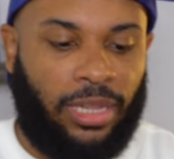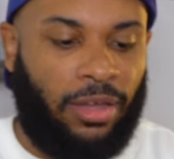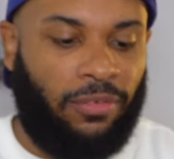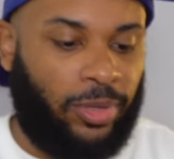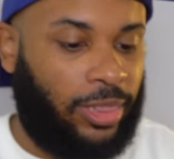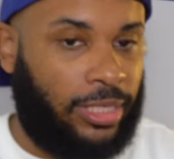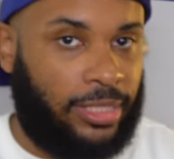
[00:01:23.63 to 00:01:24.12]

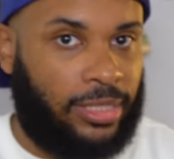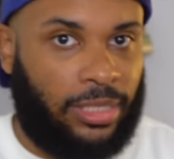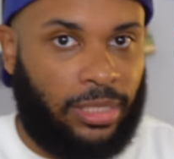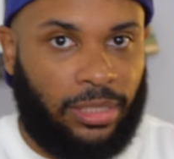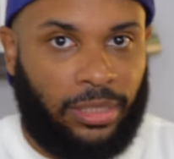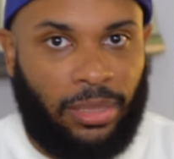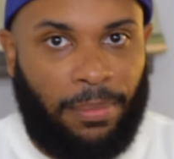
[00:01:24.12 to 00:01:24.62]
love with is
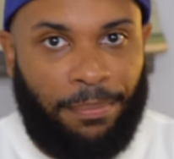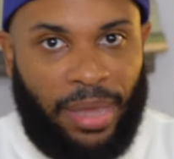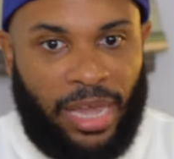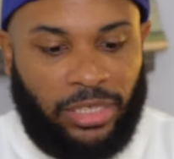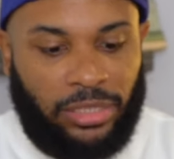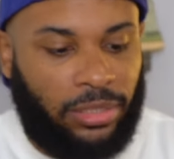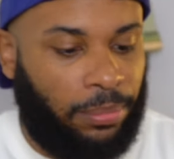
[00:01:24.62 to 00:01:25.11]
the the
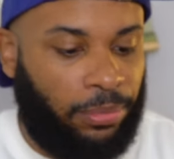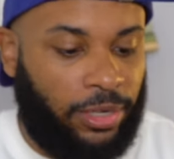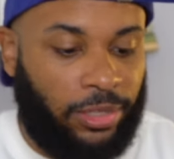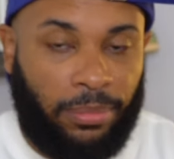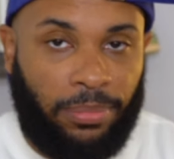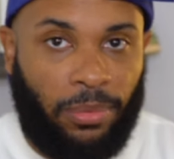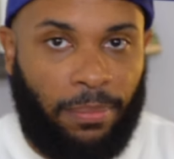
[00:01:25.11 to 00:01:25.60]
mesh, the
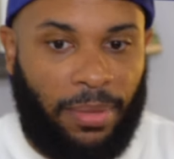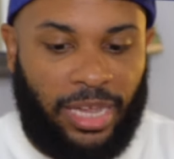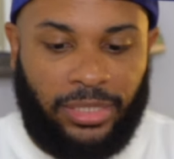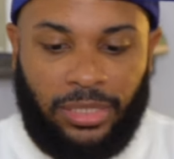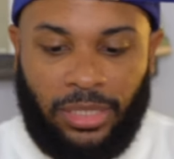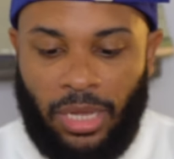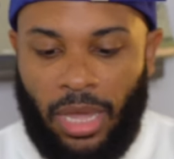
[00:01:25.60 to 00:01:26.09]
breathable
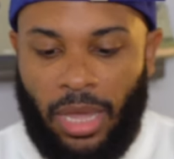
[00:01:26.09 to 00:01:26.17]
mesh.